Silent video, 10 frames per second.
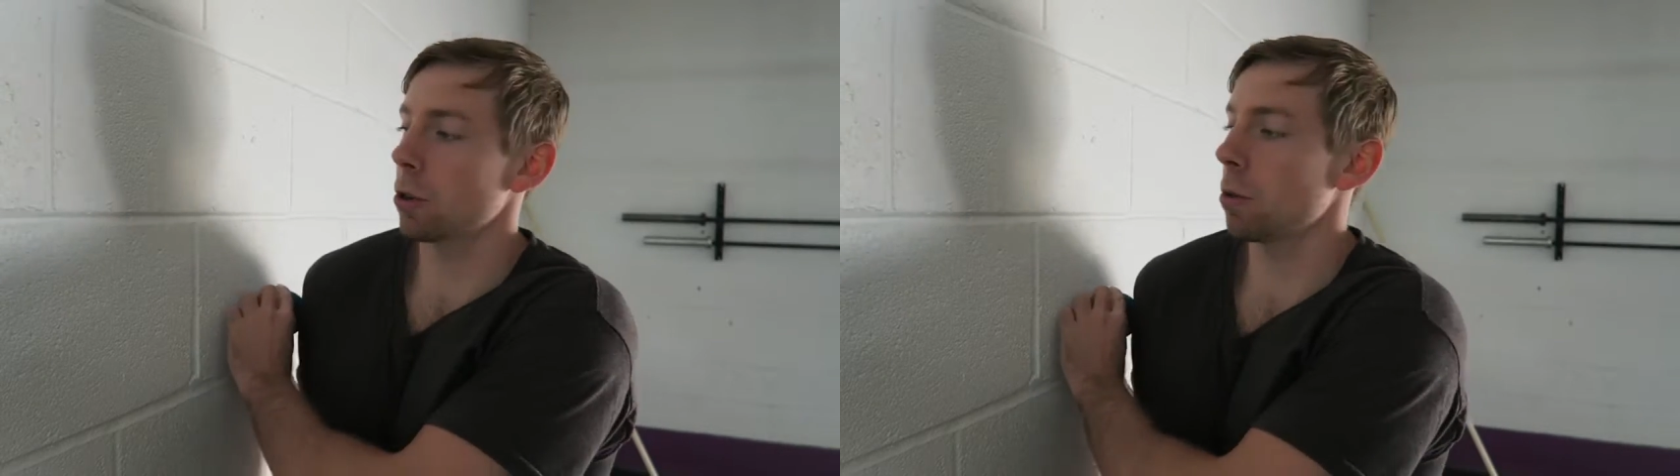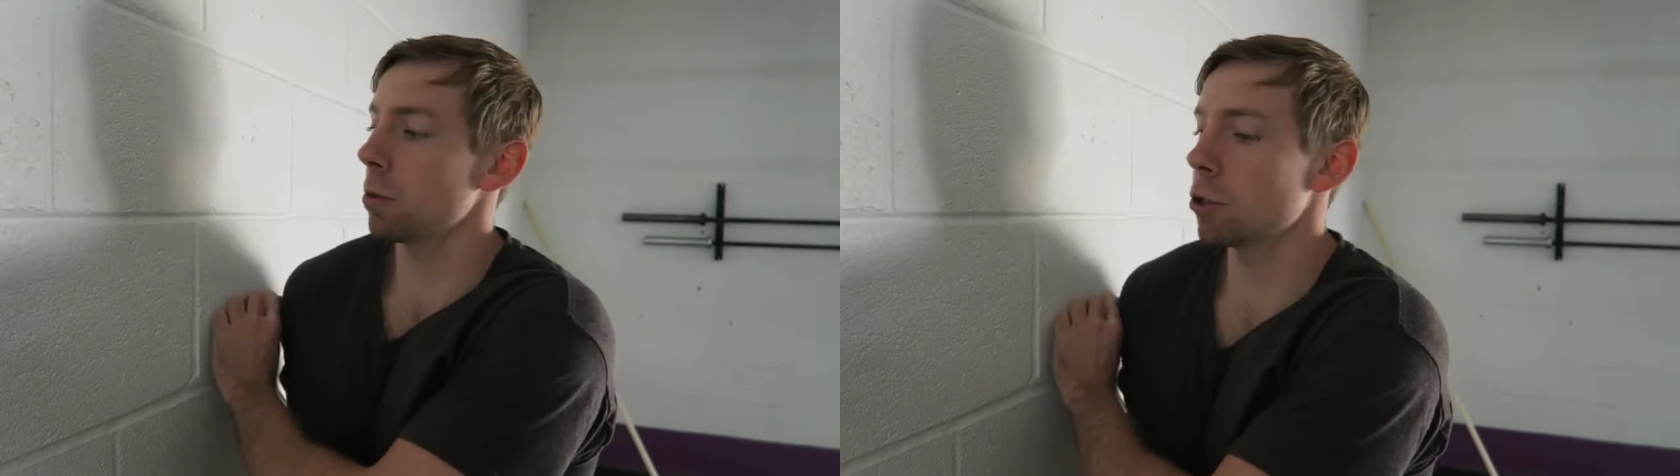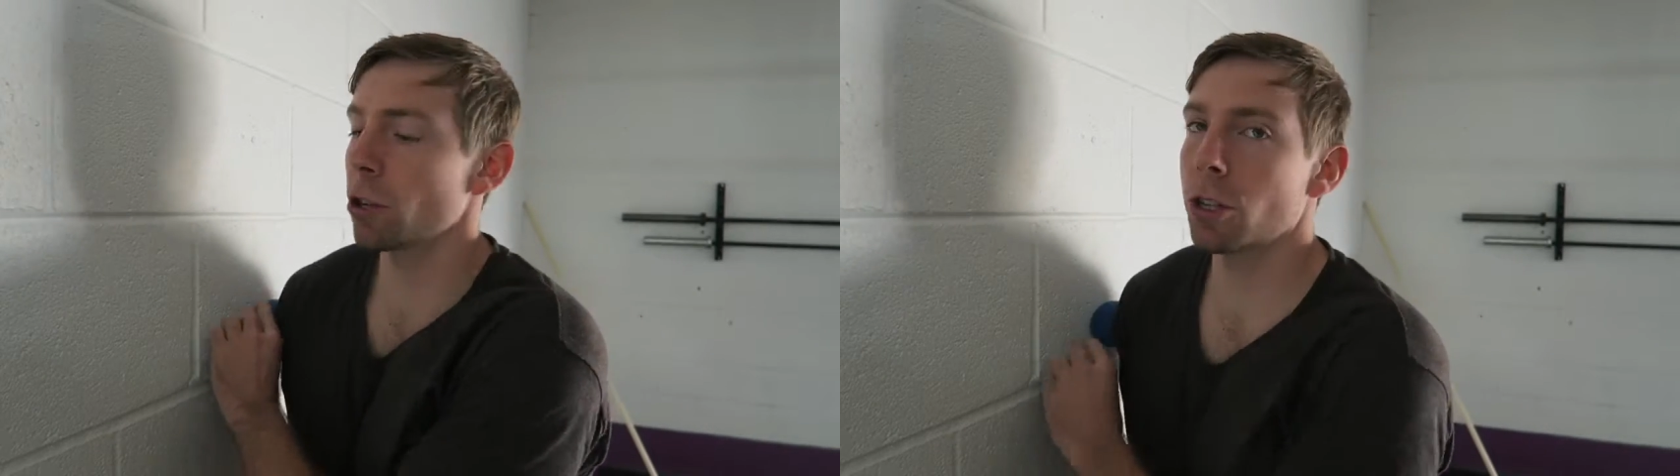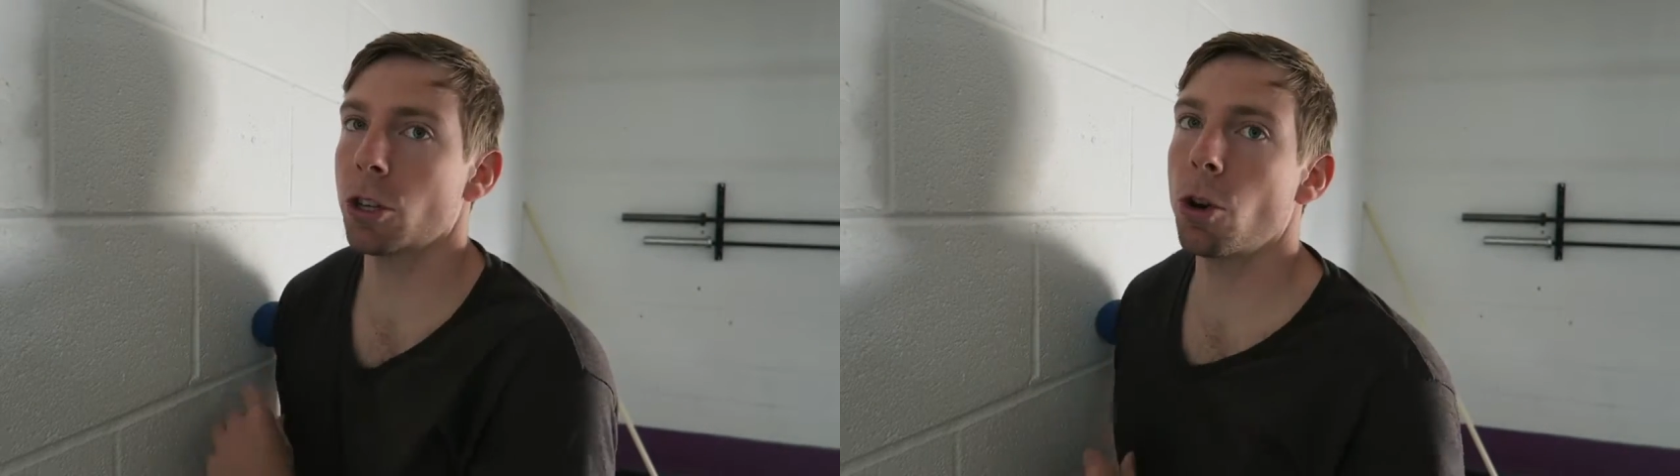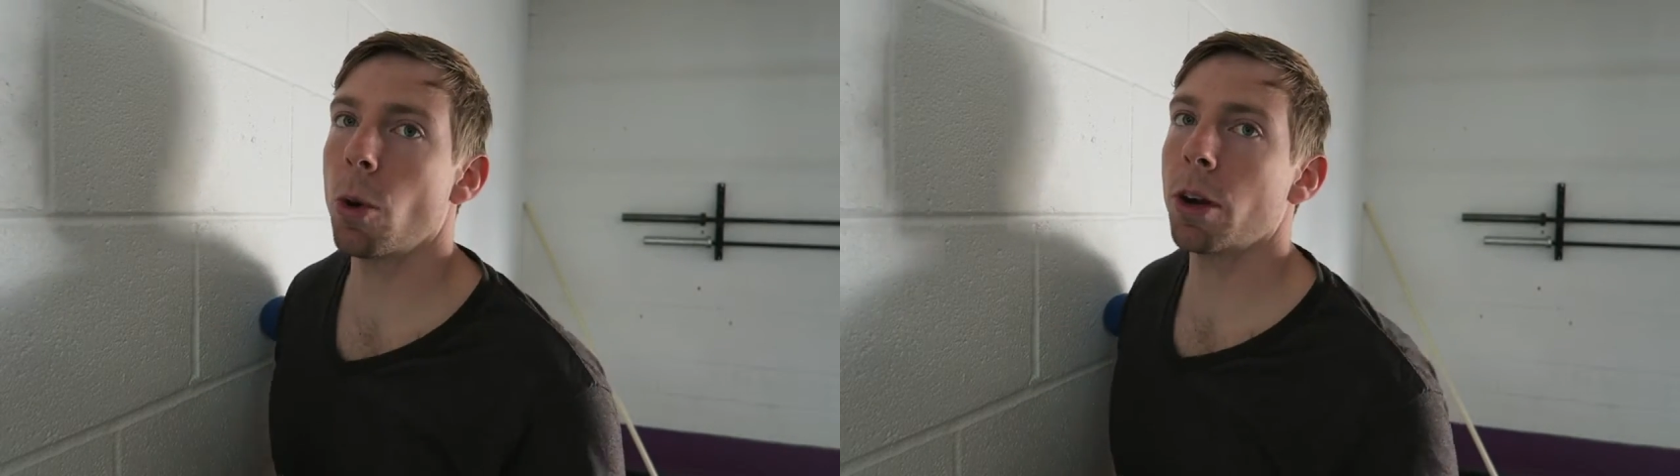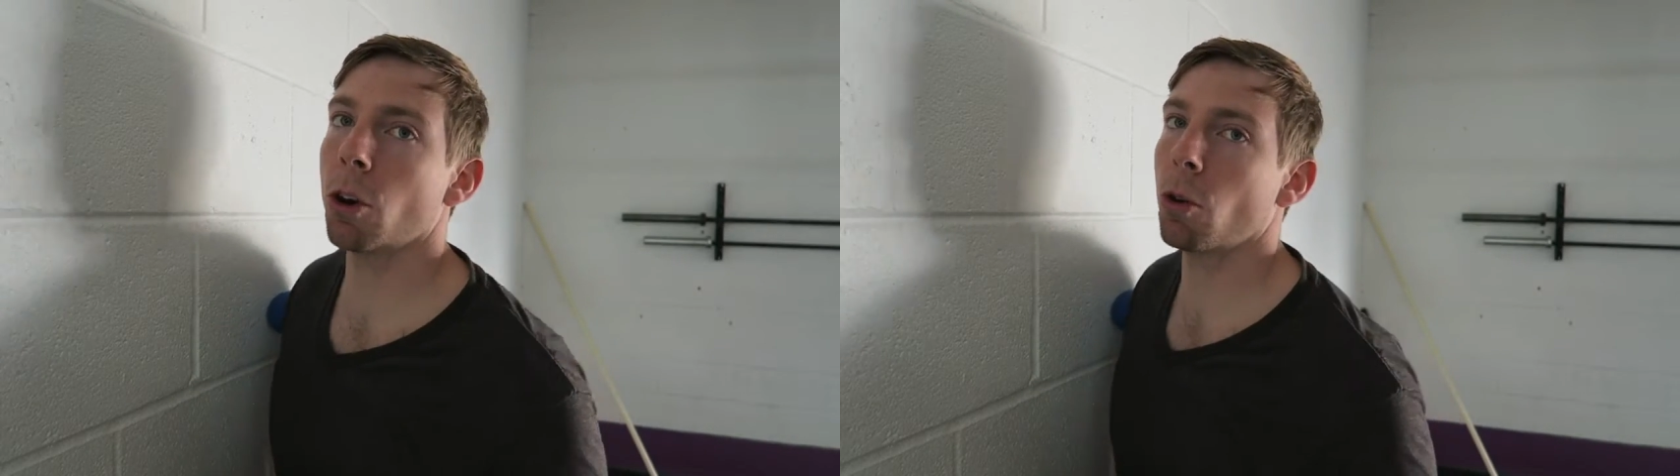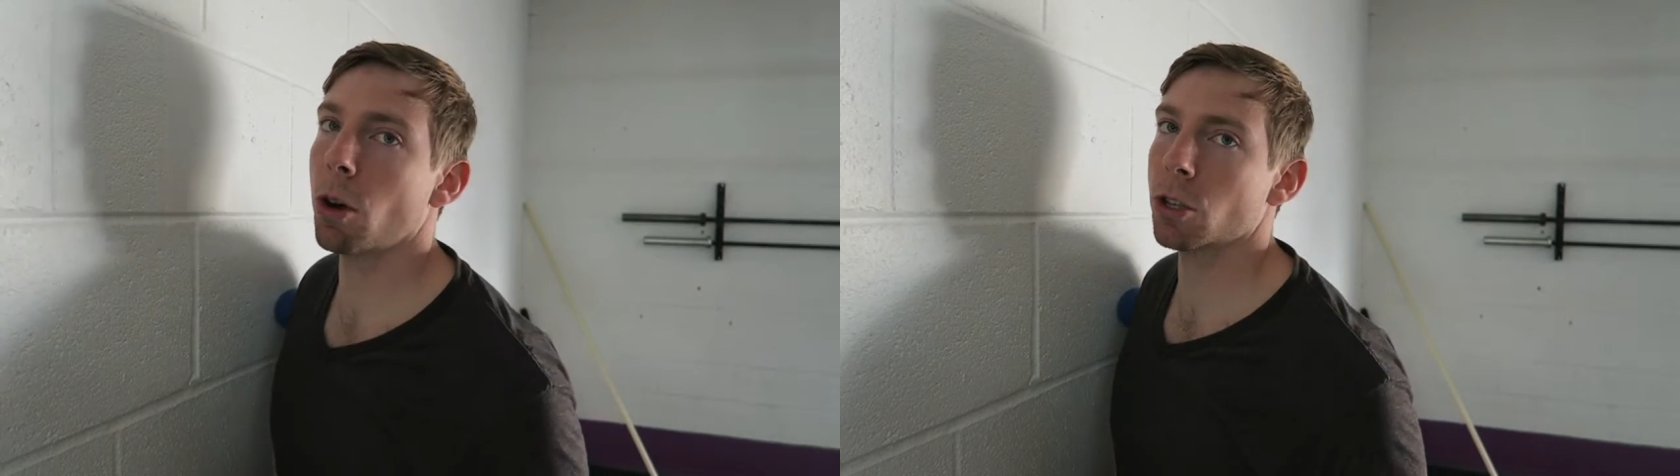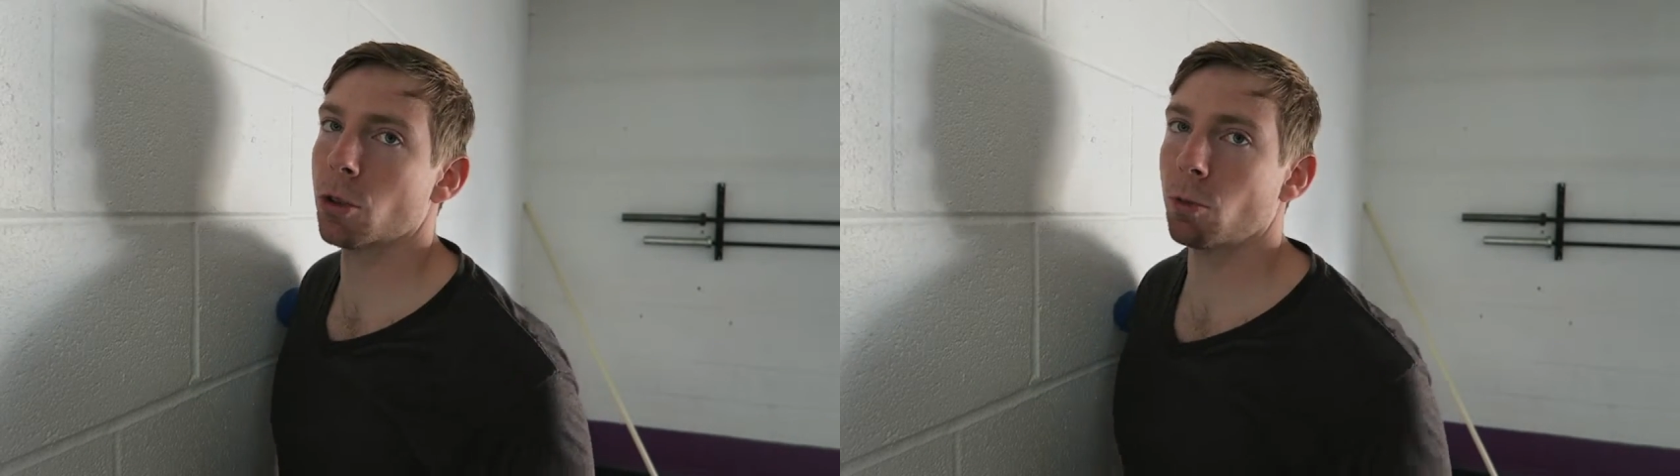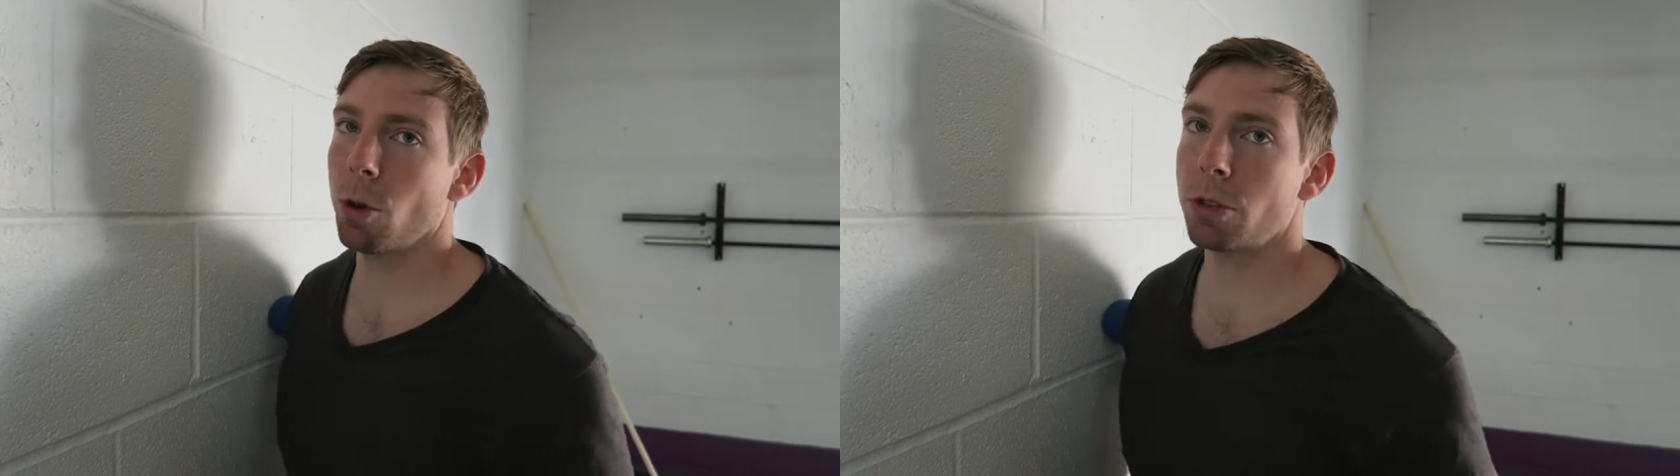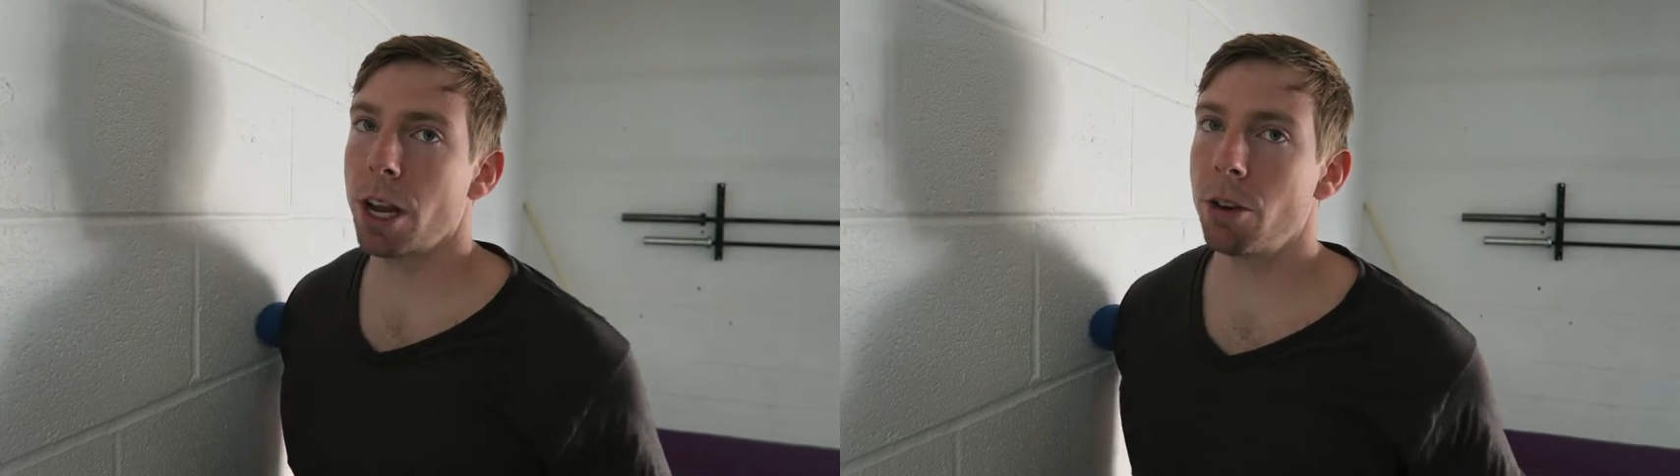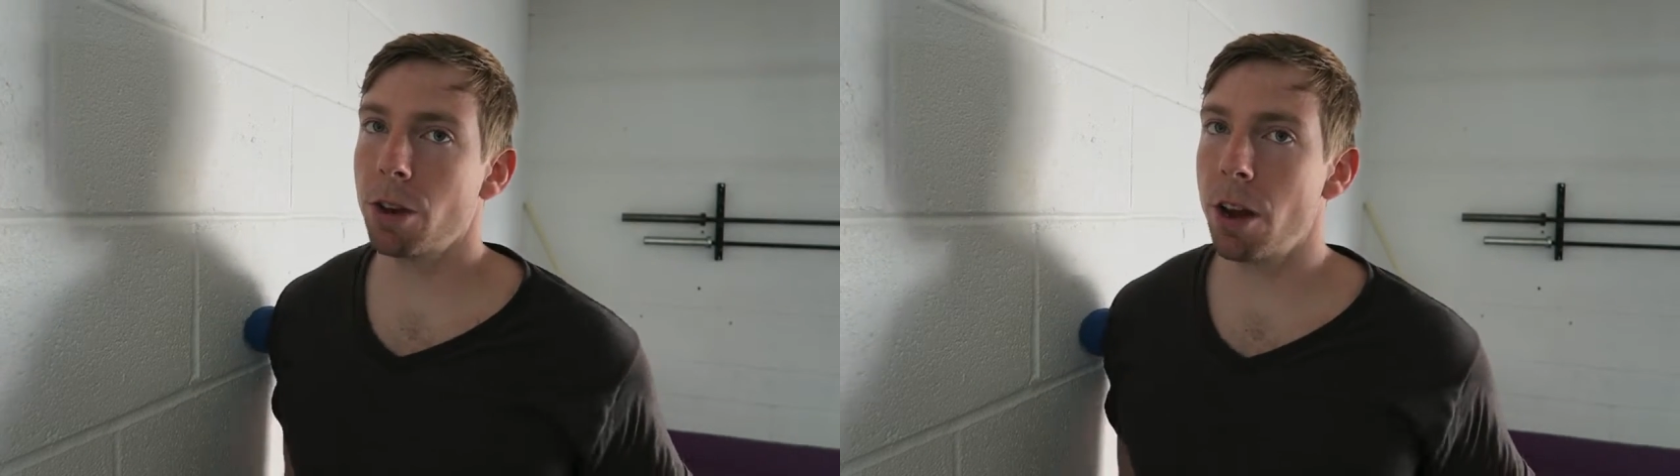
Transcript: So just going across the rotator